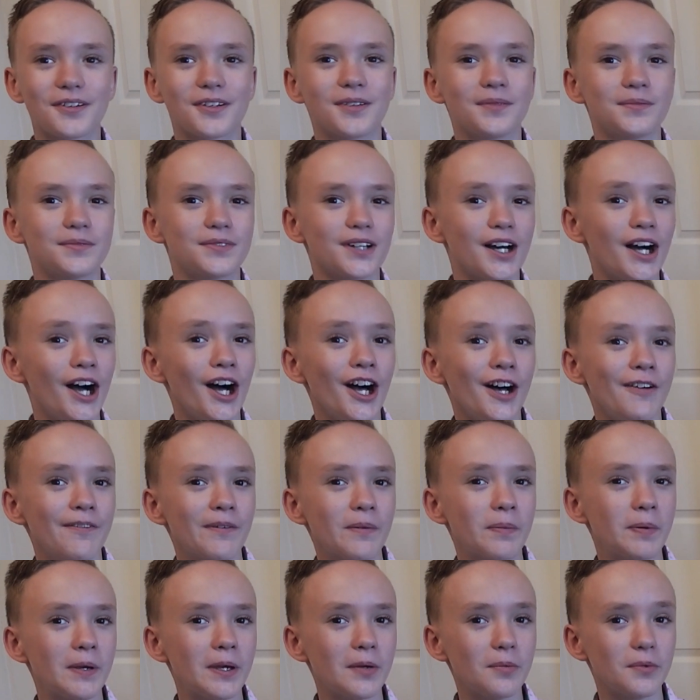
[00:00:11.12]
welcome to
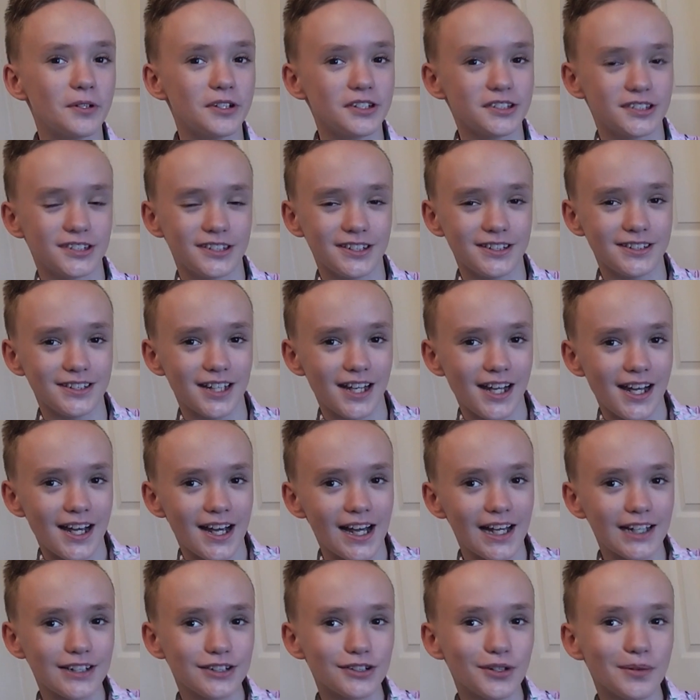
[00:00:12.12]
Harvey P Watches.
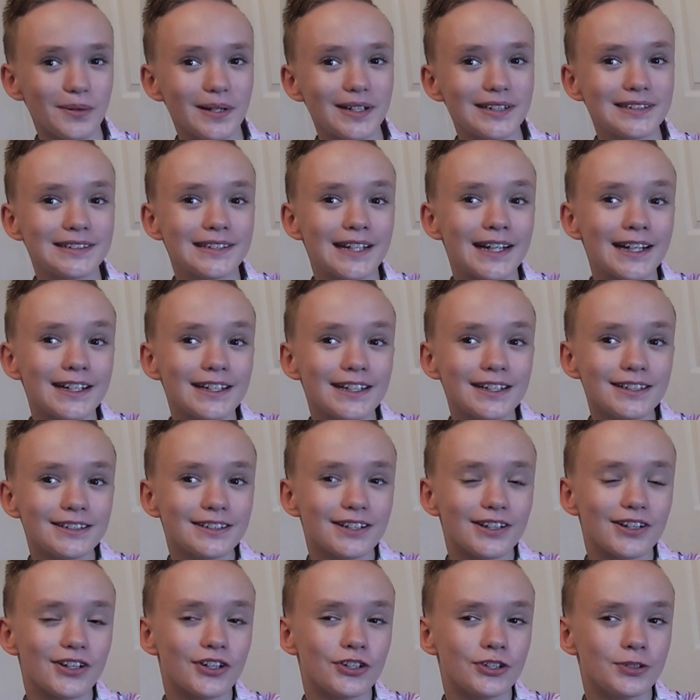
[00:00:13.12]
As always, thank you
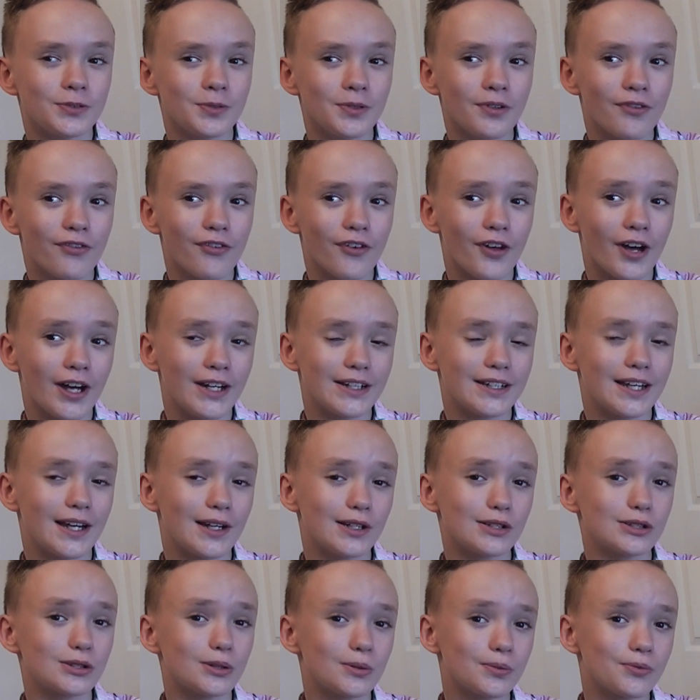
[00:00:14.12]
to those who've liked
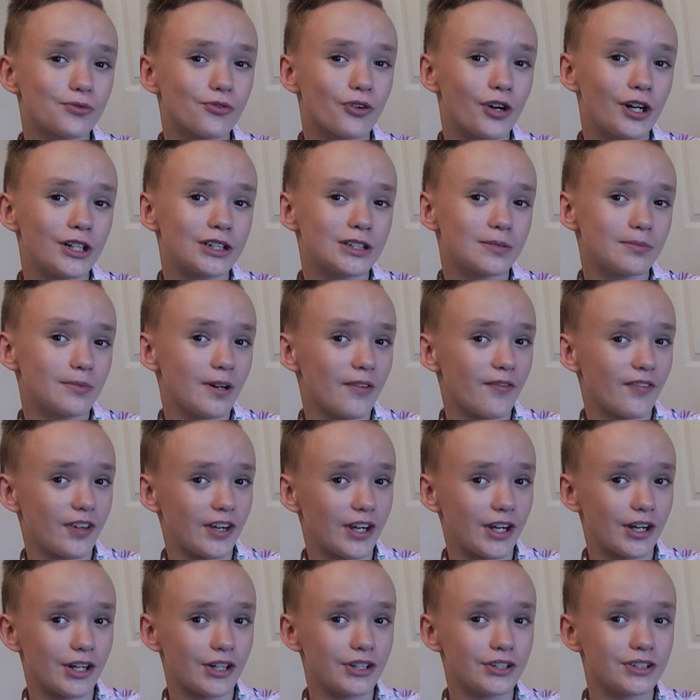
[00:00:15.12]
and subscribed to my
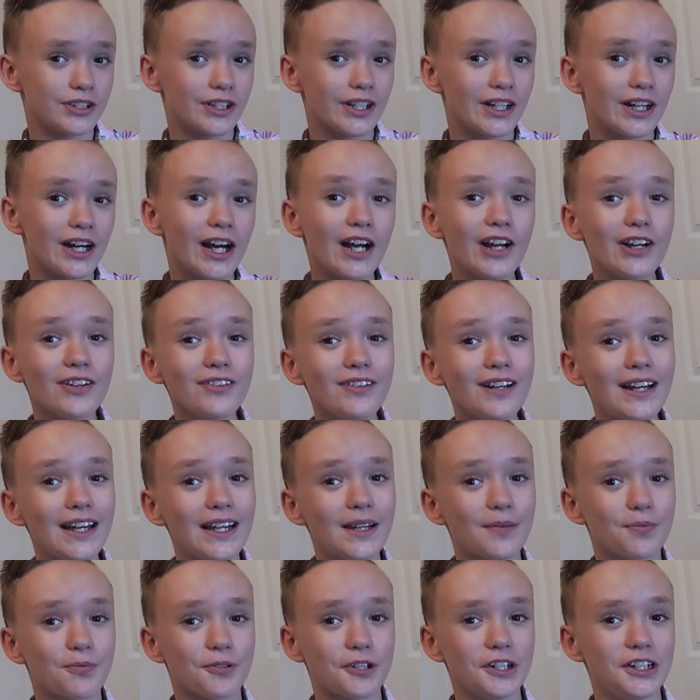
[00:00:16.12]
videos. I
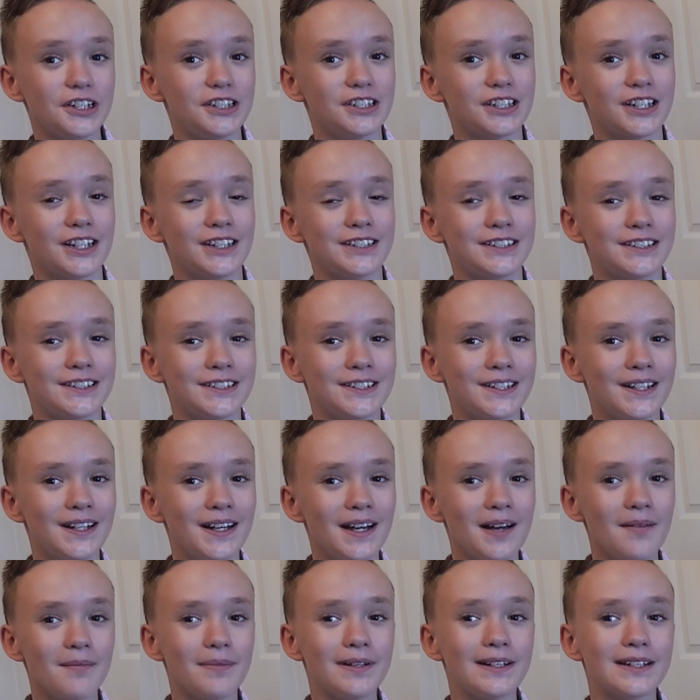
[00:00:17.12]
really appreciate it.
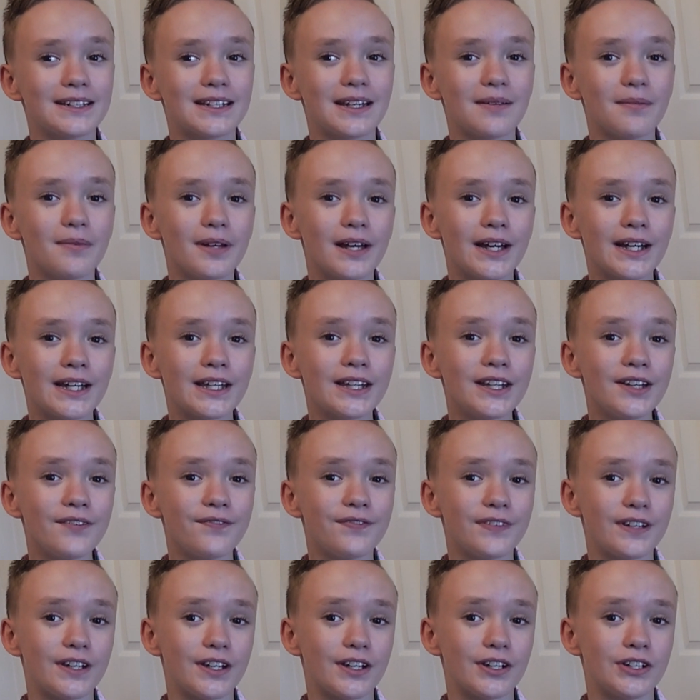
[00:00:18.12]
Please keep liking the
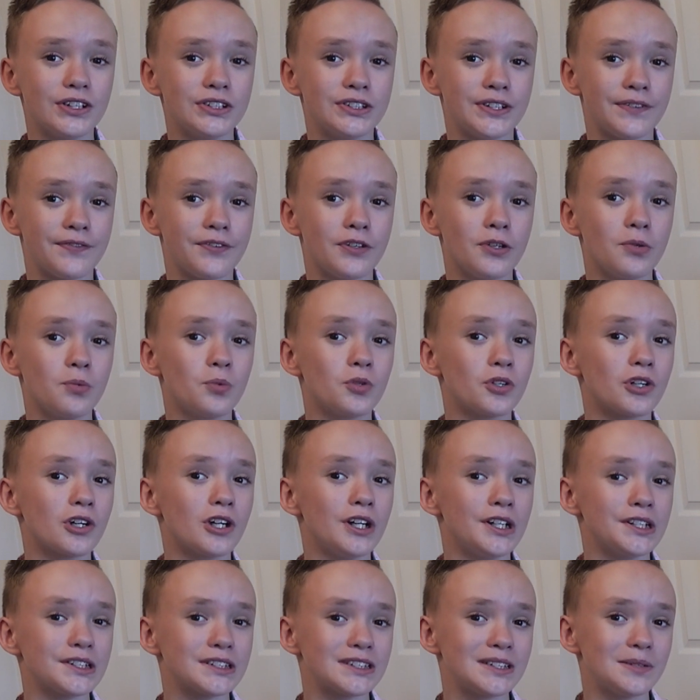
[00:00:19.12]
videos if you would
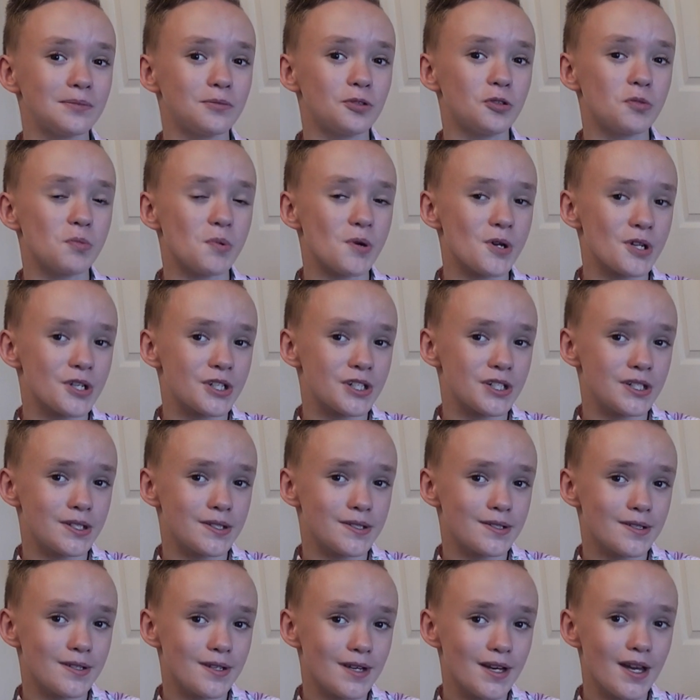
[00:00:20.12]
like some more
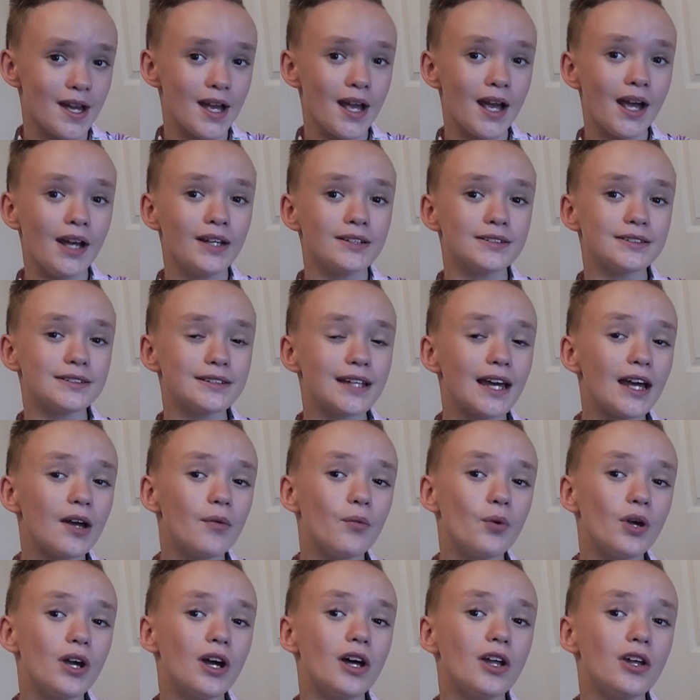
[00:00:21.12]
watches. Today
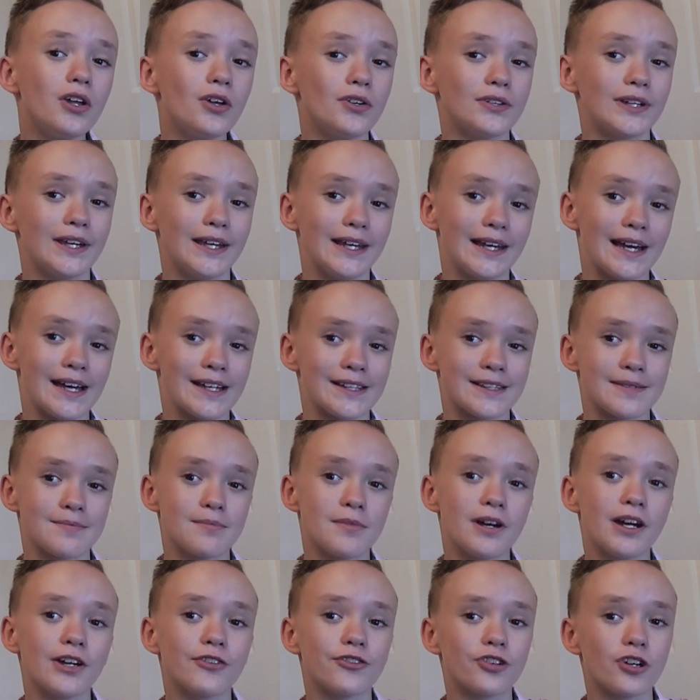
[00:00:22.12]
we are looking at the
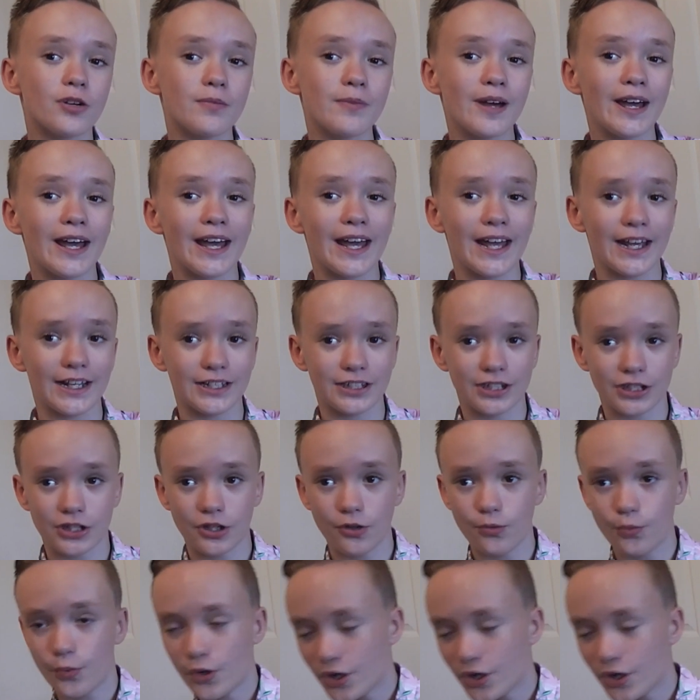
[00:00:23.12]
Microma Hexagon